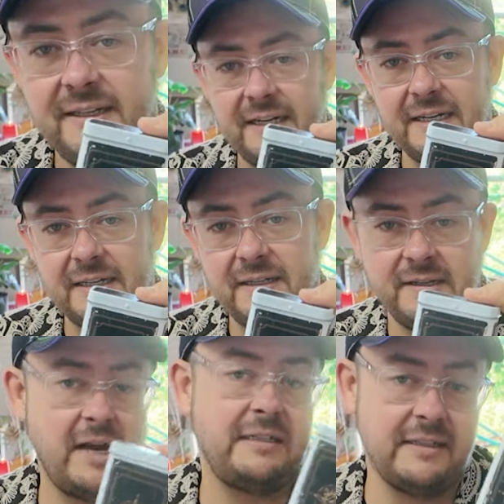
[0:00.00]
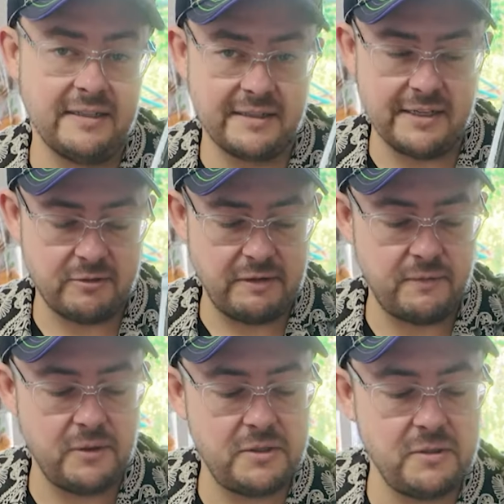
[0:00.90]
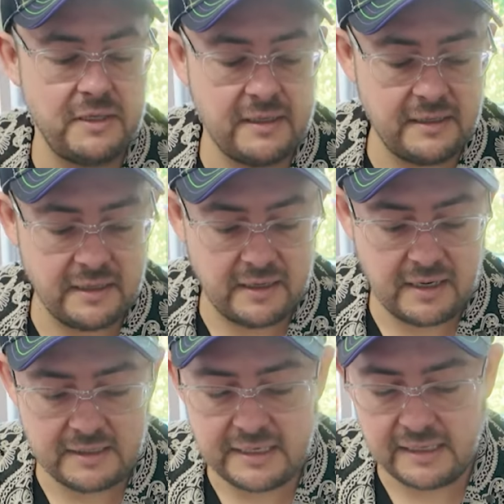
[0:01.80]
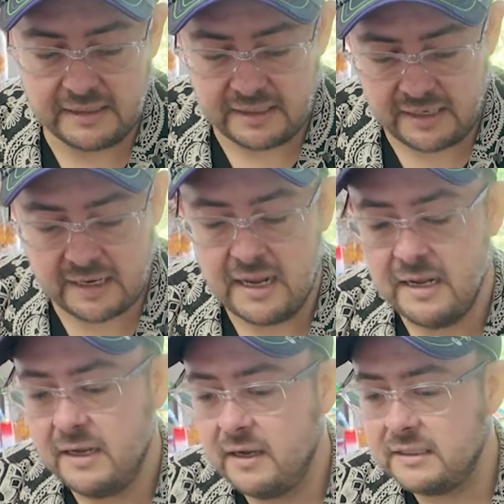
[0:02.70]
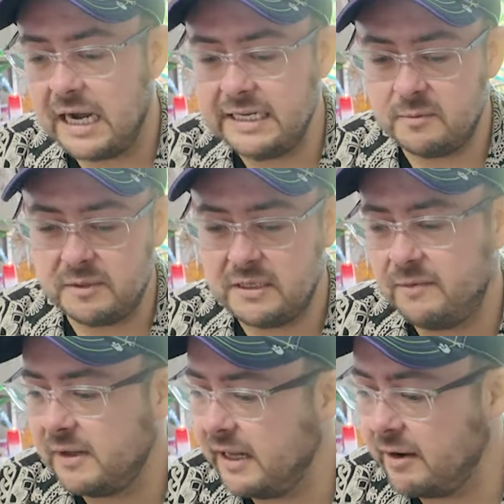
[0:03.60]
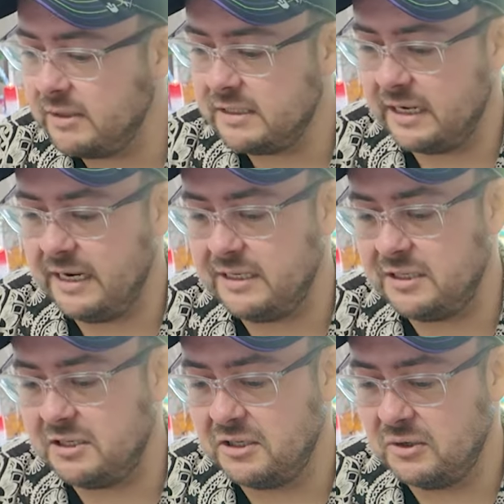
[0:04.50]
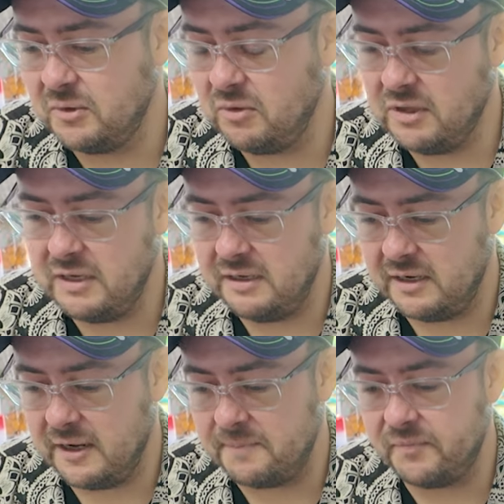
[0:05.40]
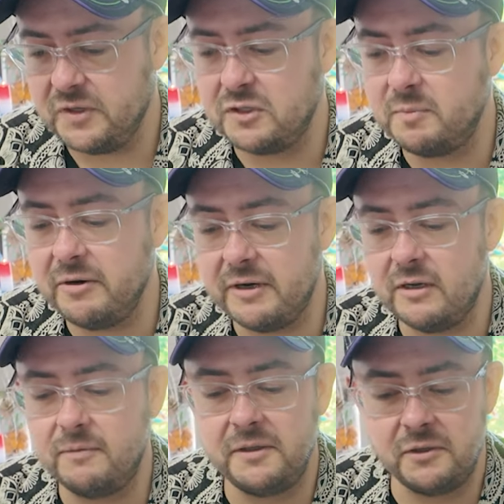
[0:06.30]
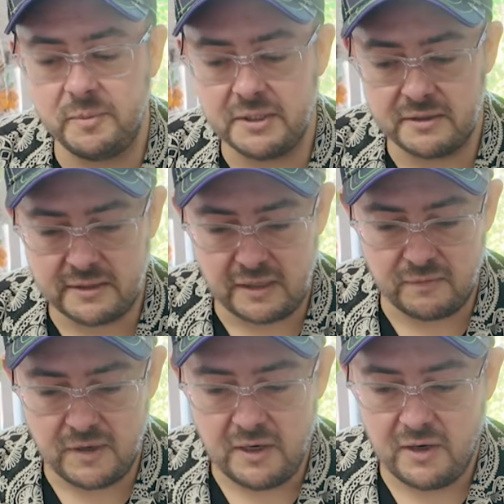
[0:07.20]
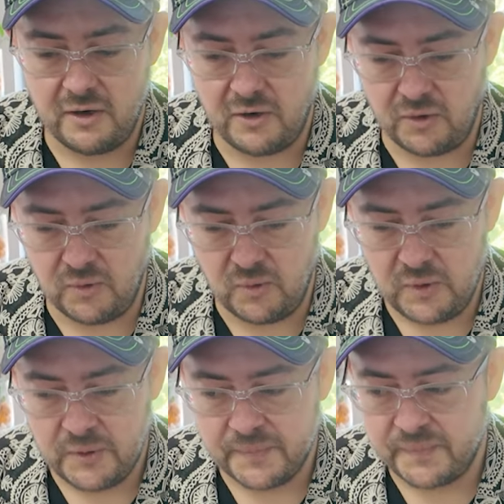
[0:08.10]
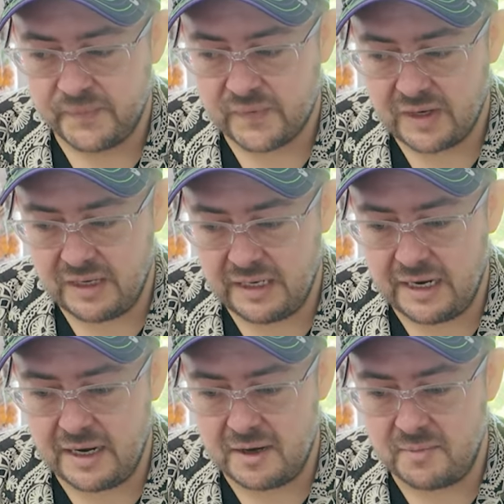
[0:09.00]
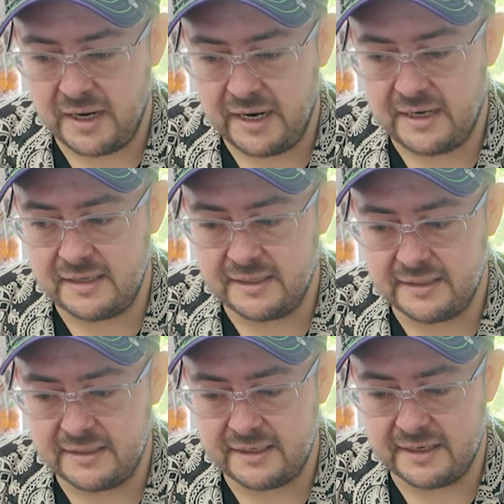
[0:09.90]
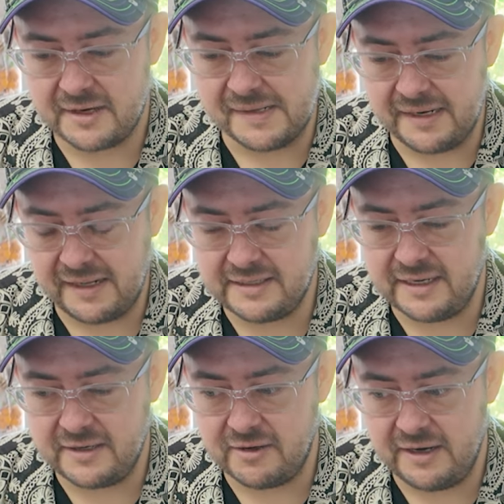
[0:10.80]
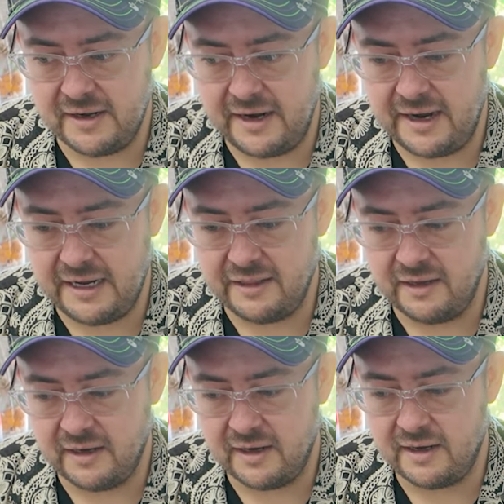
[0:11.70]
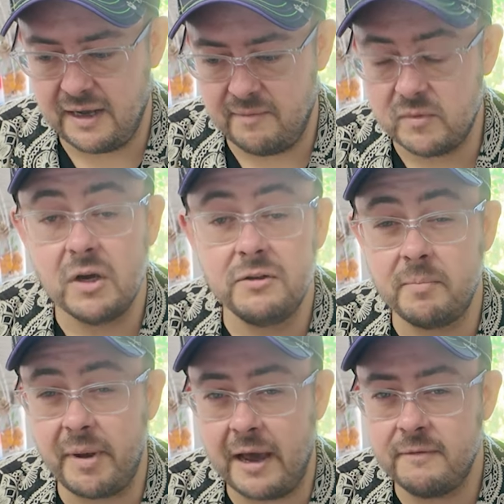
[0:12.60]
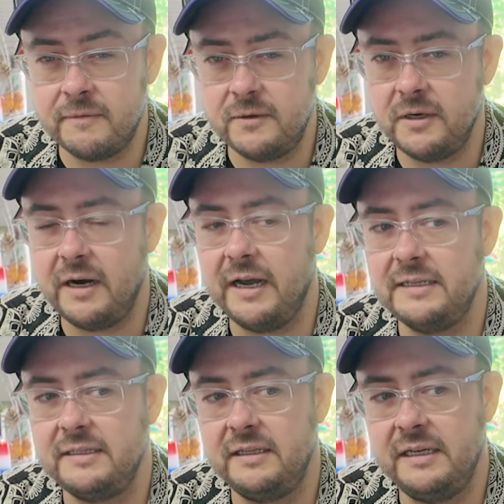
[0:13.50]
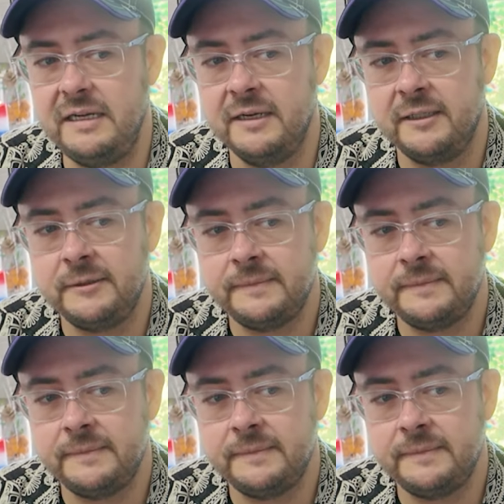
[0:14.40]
19th uh, century fortune telling, uh, telling deck tied specifically, I would say, to the, um, the spirit of Lenormand herself, who uh, my artist, uh, Colin Alexander, and I, I think, um, go to bat for as the